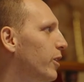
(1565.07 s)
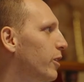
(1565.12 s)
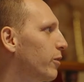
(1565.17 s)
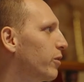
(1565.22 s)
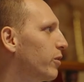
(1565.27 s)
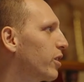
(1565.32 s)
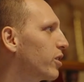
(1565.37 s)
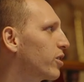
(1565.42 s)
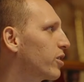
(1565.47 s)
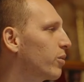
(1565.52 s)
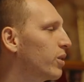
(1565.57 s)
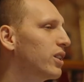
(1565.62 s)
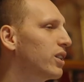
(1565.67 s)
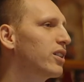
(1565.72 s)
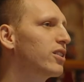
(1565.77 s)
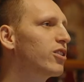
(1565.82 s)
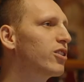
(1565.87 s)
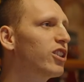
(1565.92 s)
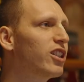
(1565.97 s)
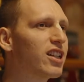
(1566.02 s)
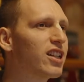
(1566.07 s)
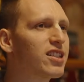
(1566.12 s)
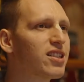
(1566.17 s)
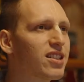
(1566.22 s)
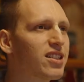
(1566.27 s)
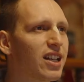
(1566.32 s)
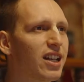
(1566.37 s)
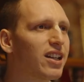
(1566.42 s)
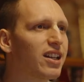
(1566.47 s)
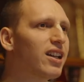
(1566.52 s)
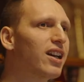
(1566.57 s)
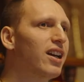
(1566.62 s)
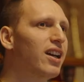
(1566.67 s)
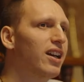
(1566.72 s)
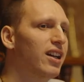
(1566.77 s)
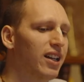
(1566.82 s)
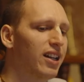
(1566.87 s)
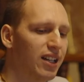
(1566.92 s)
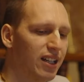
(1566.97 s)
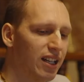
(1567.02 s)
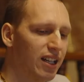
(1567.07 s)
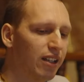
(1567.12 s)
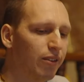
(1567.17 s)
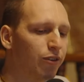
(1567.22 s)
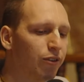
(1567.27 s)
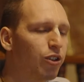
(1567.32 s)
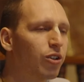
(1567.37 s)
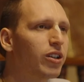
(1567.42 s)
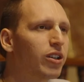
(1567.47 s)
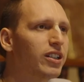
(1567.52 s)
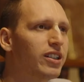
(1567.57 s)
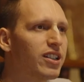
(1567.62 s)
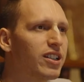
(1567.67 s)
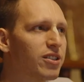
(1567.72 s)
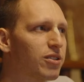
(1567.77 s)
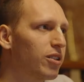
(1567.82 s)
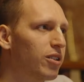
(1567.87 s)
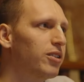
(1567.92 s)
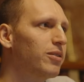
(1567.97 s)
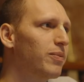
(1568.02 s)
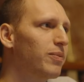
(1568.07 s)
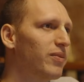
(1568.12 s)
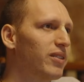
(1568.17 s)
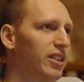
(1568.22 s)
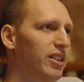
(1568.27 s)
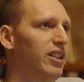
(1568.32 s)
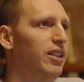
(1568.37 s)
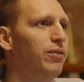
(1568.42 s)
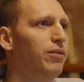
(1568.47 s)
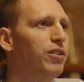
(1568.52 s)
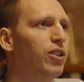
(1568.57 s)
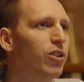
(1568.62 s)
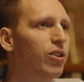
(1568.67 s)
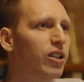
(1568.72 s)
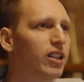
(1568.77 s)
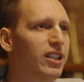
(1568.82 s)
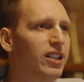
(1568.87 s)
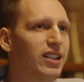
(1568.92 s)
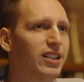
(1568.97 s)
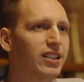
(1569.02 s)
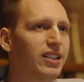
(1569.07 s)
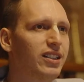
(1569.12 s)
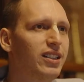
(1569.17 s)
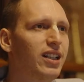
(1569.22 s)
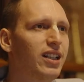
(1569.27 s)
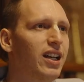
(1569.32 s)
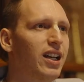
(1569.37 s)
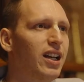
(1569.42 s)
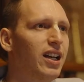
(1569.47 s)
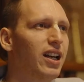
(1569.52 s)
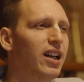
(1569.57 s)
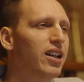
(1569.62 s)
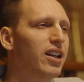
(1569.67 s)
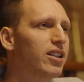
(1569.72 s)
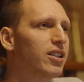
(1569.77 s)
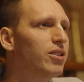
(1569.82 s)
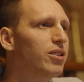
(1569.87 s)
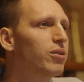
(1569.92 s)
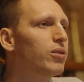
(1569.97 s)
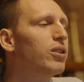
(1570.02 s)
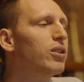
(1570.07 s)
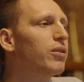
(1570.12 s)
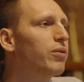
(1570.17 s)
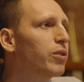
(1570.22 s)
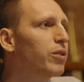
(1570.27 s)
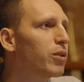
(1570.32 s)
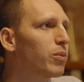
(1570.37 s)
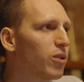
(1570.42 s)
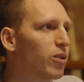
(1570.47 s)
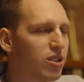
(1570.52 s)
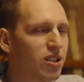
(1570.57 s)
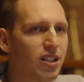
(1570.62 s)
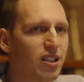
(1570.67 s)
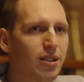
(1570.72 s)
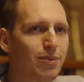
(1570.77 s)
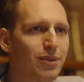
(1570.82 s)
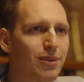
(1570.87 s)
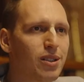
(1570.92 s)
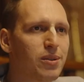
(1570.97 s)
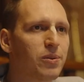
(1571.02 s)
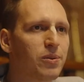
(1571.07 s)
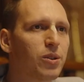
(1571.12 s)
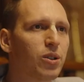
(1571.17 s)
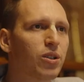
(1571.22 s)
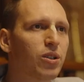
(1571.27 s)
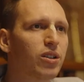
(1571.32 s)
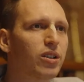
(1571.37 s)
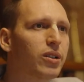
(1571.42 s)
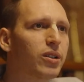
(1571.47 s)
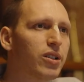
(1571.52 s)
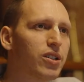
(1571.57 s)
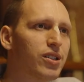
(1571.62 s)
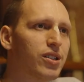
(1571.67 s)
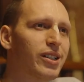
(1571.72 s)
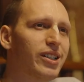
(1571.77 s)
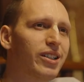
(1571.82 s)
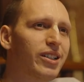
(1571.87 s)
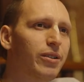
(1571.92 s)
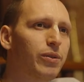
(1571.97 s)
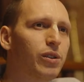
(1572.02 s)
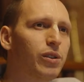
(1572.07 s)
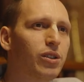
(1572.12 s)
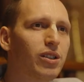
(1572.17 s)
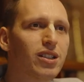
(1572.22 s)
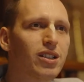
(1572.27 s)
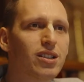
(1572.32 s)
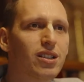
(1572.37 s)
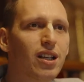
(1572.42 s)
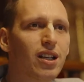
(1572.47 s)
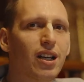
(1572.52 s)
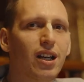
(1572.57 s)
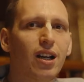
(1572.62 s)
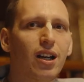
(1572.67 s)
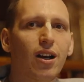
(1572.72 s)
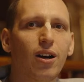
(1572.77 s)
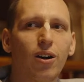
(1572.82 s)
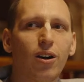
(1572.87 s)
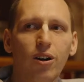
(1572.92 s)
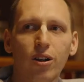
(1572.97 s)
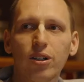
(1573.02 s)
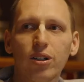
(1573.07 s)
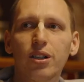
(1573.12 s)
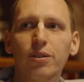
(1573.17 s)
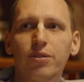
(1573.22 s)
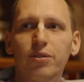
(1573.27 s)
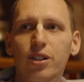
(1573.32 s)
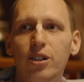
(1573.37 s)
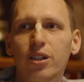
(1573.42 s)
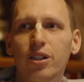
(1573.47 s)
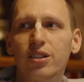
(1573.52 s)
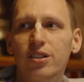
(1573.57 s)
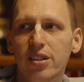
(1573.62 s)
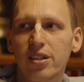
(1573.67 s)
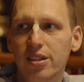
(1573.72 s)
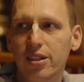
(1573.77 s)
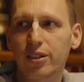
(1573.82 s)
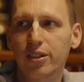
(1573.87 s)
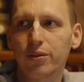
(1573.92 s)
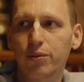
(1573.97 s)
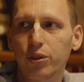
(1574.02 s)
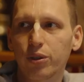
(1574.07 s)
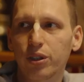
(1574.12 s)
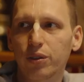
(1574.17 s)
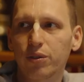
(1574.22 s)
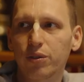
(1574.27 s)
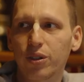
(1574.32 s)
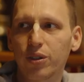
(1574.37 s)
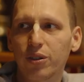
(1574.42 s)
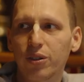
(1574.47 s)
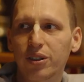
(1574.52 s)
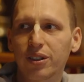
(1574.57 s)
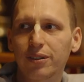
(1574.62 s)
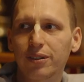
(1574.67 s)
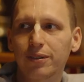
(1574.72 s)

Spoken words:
they're surrendered. So it doesn't say if you're in ISKCON, if you're in a Hindu, if you're a Muslim, if you're a Christian, if you're this. Only if you're a sincere devotee of the Lord.